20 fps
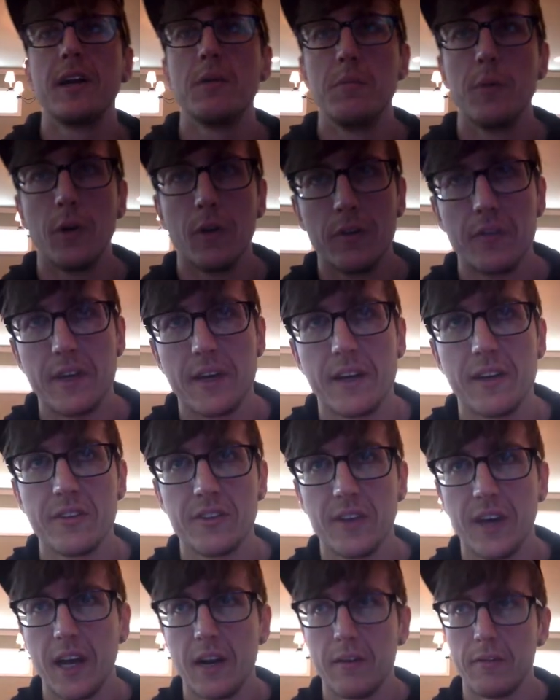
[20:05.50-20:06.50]
to build the
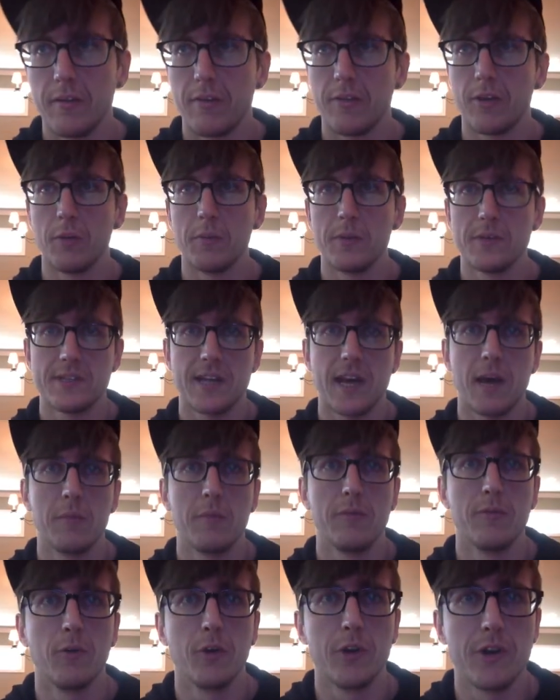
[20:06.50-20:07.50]
inside of a thermostat
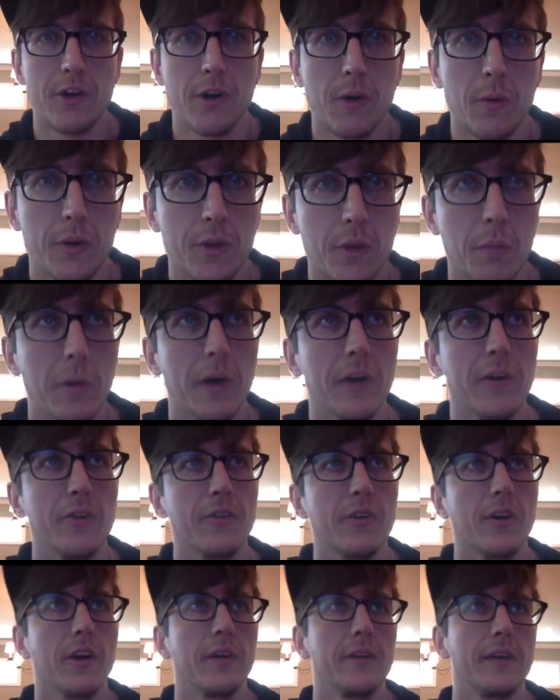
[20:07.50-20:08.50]
before you know what the
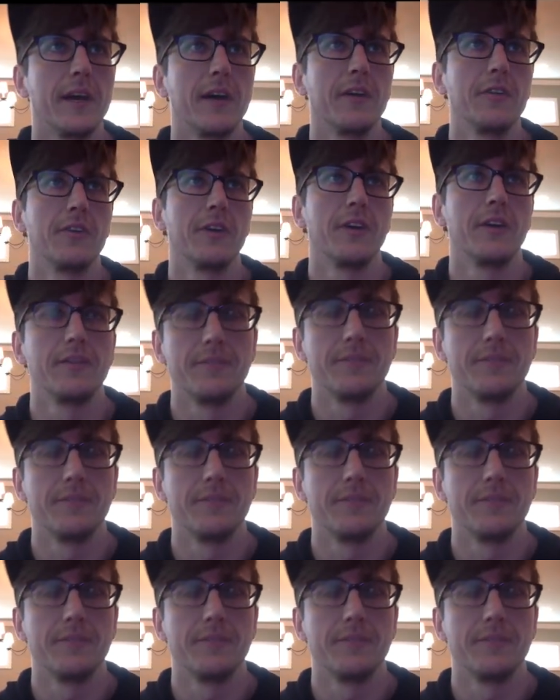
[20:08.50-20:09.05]
buttons are on the outside.